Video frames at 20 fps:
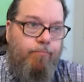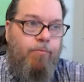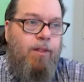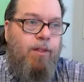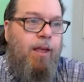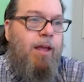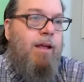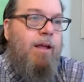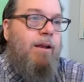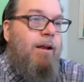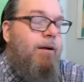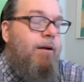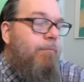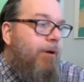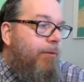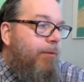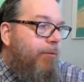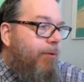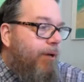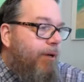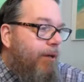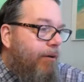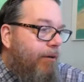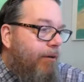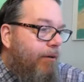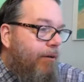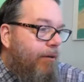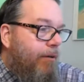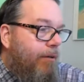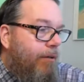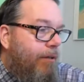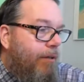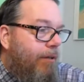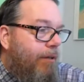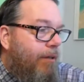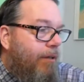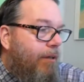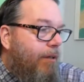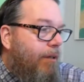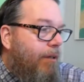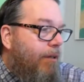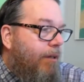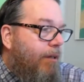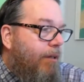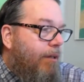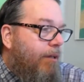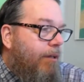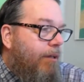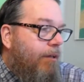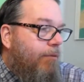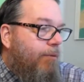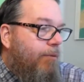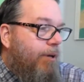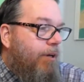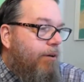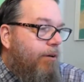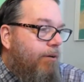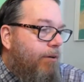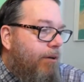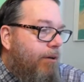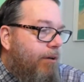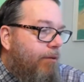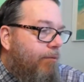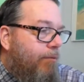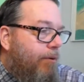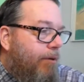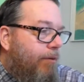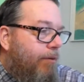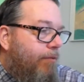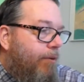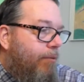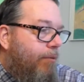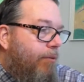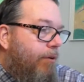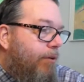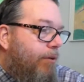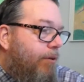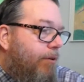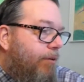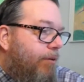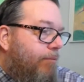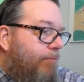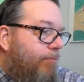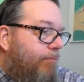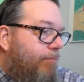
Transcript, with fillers: I don't know. Maybe we can do we can do another one if you want to.